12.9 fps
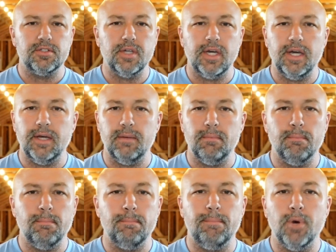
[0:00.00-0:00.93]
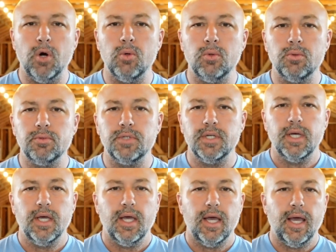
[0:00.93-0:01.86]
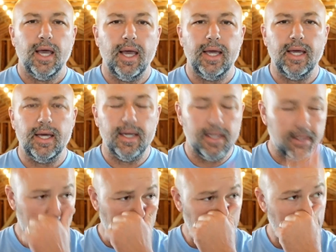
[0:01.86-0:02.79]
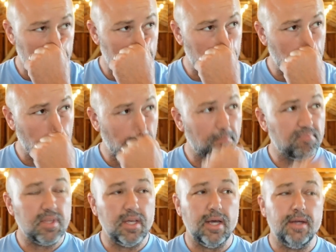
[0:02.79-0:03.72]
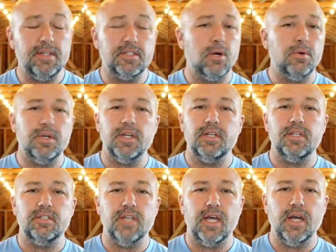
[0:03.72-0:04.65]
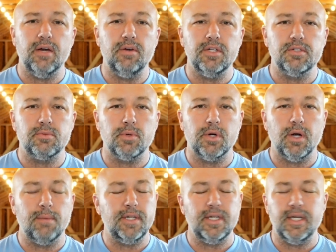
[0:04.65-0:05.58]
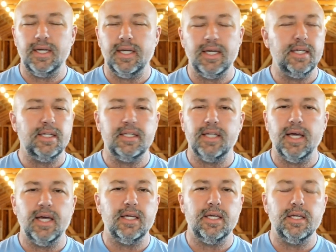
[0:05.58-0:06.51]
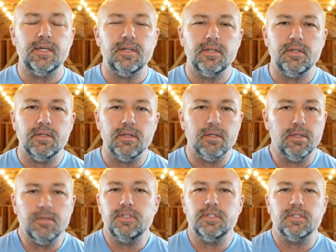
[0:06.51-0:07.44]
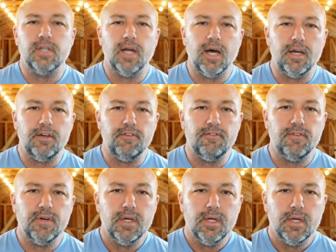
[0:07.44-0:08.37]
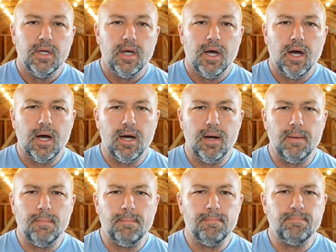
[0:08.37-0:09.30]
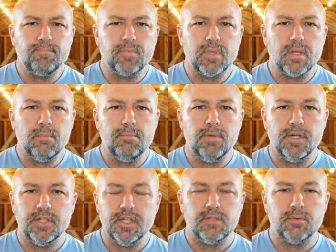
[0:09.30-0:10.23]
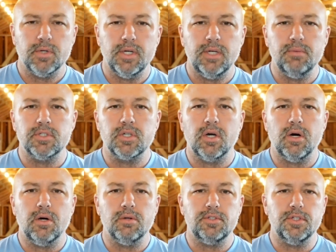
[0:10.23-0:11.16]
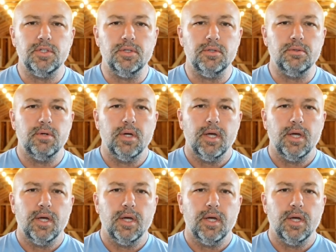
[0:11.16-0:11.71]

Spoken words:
and bold, and he's going into these areas where, any day he could lose his life, but that's where he was called to.